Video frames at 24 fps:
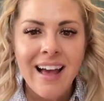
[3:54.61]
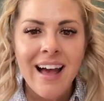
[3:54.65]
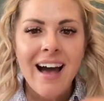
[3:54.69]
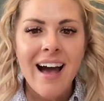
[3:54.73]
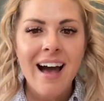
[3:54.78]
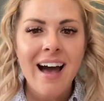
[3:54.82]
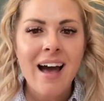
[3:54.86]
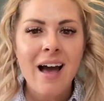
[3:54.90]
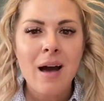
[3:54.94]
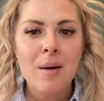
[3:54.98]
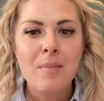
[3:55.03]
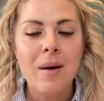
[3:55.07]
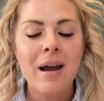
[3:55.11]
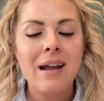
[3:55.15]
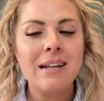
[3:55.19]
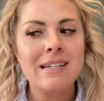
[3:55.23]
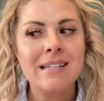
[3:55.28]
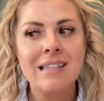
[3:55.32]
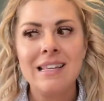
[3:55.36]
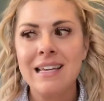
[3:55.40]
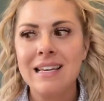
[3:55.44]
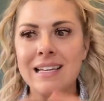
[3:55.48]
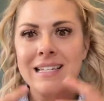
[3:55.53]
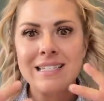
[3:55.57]
I did
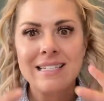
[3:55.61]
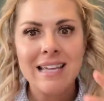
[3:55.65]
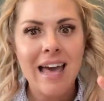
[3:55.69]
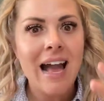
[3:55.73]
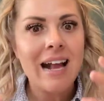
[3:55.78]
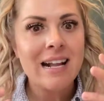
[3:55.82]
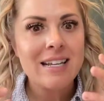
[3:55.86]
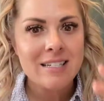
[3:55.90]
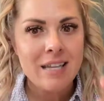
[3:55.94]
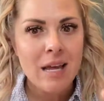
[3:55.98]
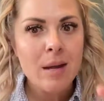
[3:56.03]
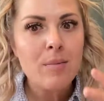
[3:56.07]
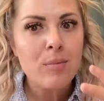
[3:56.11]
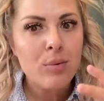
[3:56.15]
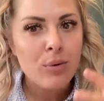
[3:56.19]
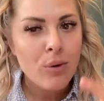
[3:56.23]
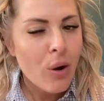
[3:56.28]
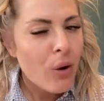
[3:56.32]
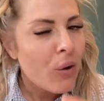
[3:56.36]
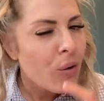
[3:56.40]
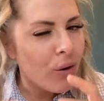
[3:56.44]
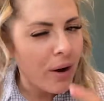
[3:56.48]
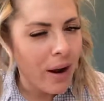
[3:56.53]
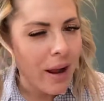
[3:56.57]
the exact same
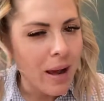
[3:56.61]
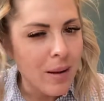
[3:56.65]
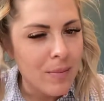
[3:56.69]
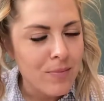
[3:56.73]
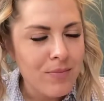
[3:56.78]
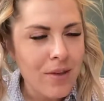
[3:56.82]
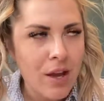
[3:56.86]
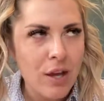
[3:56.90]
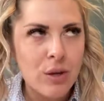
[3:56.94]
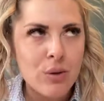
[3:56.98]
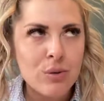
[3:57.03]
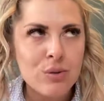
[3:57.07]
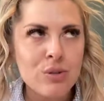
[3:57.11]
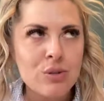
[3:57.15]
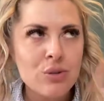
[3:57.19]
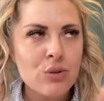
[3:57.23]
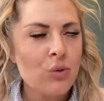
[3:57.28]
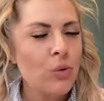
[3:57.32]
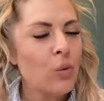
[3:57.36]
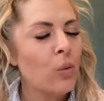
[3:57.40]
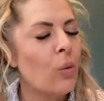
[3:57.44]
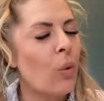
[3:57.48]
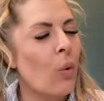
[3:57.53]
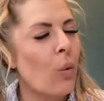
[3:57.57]
program that used
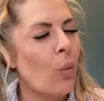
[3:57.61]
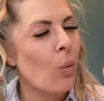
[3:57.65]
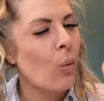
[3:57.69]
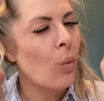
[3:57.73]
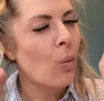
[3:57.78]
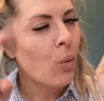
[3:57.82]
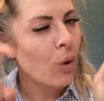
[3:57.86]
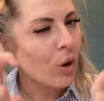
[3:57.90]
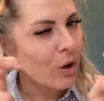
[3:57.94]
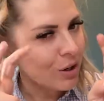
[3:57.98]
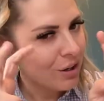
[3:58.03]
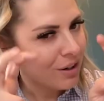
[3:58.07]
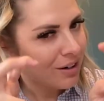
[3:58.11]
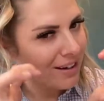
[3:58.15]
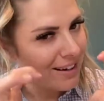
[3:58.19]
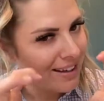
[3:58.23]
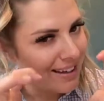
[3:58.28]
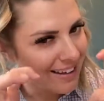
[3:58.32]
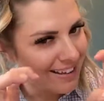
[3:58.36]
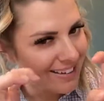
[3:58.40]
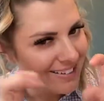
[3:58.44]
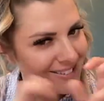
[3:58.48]
to work